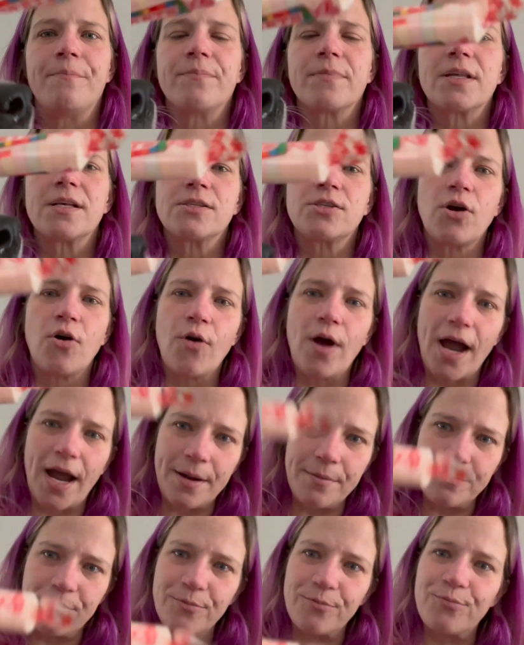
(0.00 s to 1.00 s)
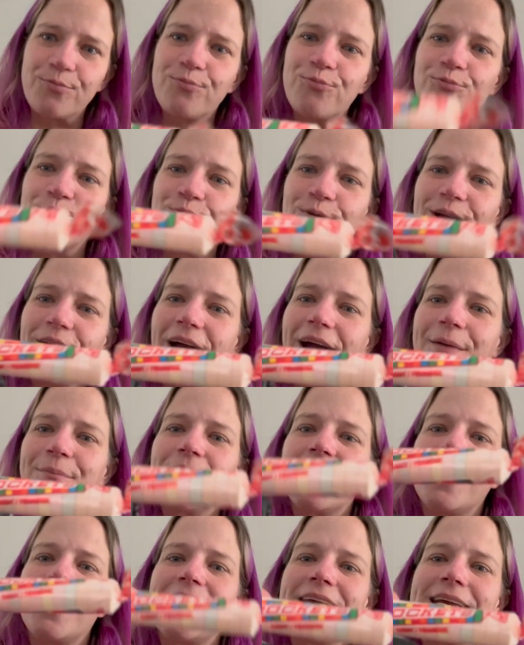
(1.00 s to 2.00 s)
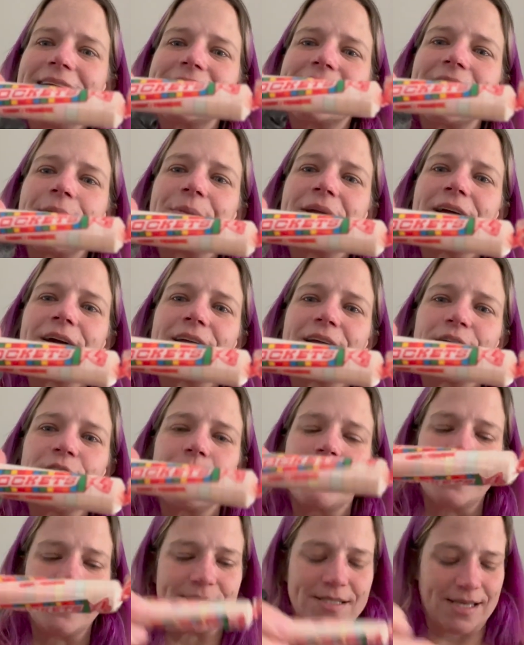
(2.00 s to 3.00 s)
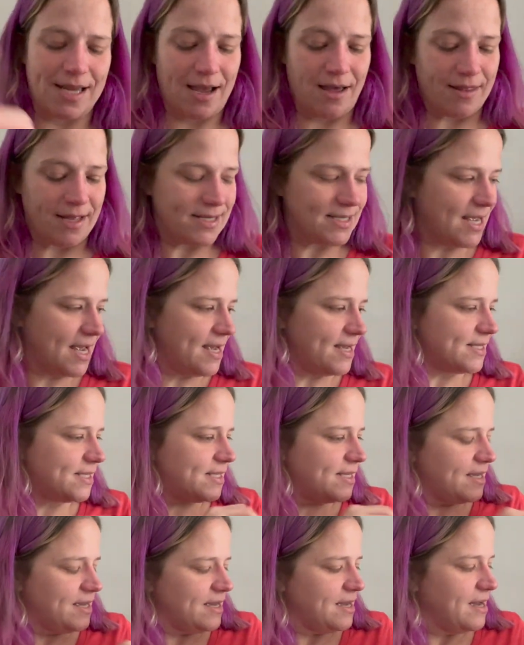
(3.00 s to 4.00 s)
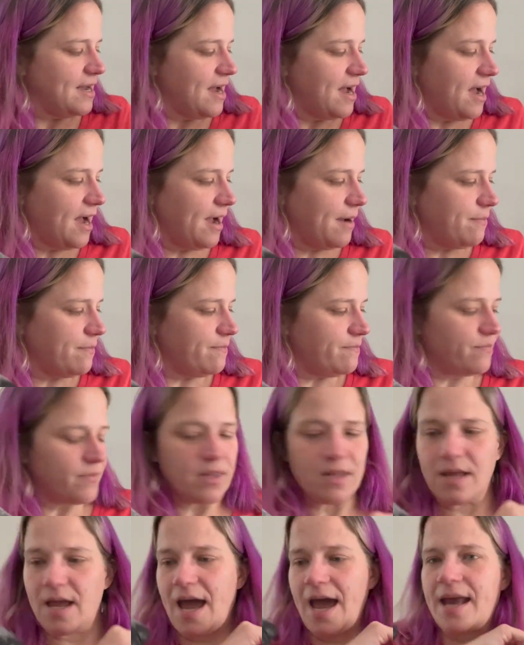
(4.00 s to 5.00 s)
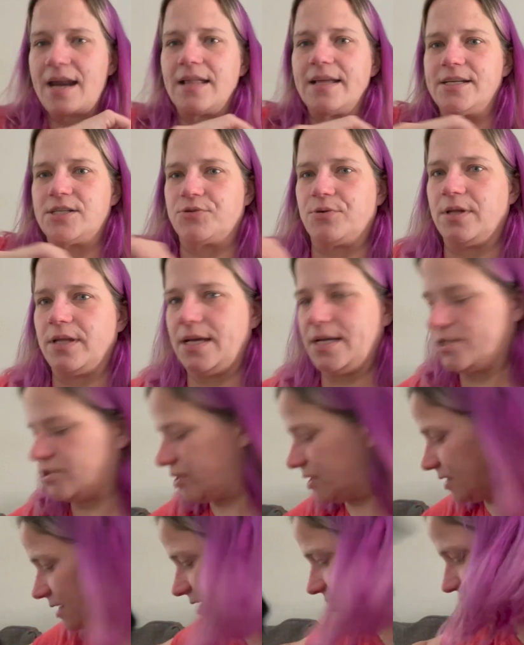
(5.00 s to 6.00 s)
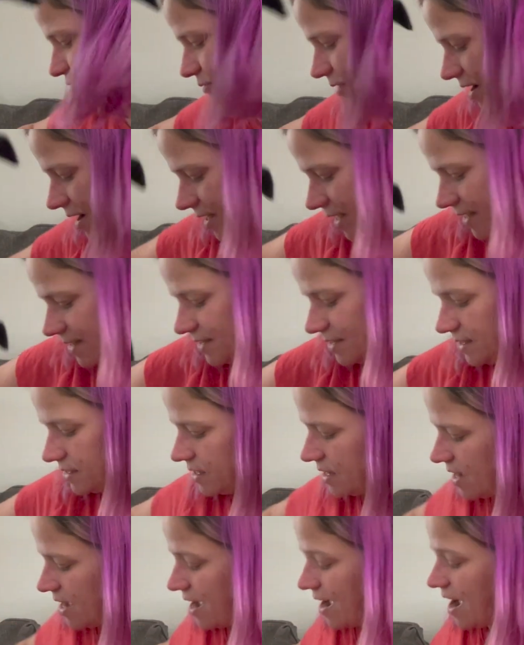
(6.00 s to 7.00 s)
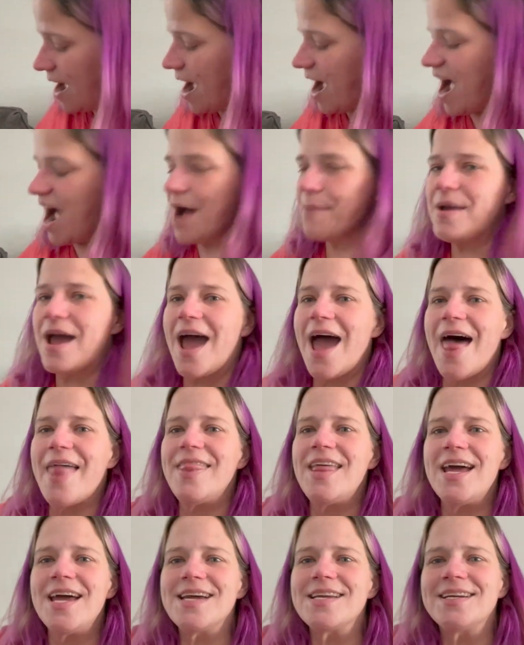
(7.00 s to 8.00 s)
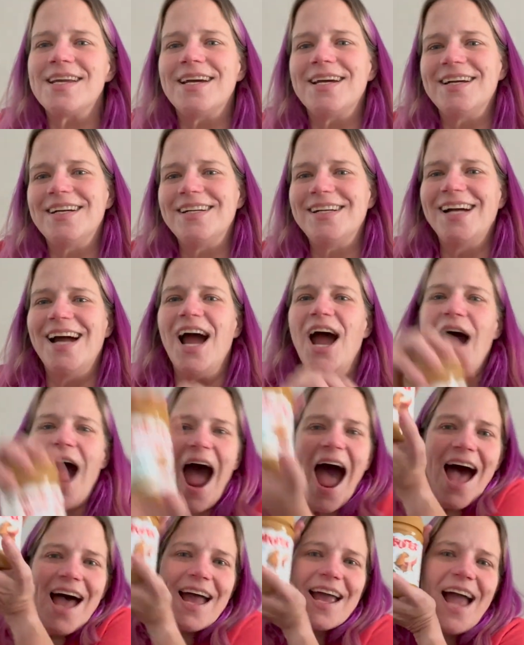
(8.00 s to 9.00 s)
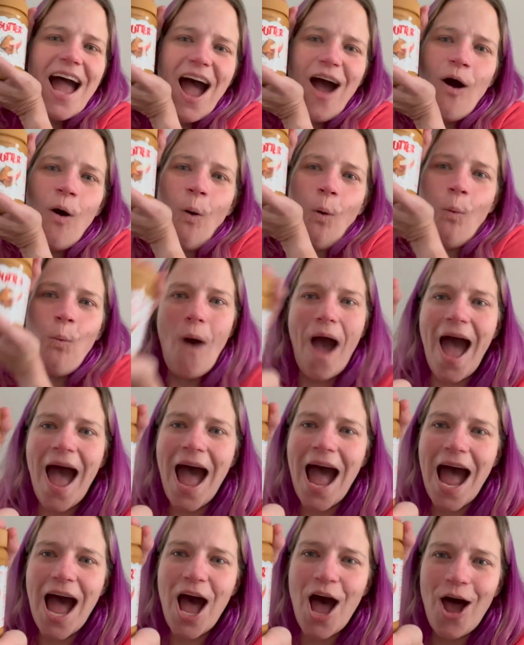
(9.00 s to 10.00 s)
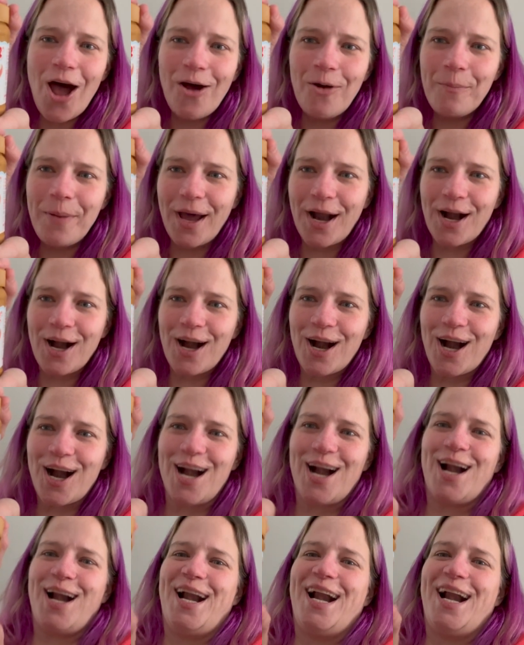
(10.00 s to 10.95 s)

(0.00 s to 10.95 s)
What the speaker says: So I'm gonna eat some here in a little bit and see how they taste. Adelaide's really interested in the Rockets. And then I got Wow Butter.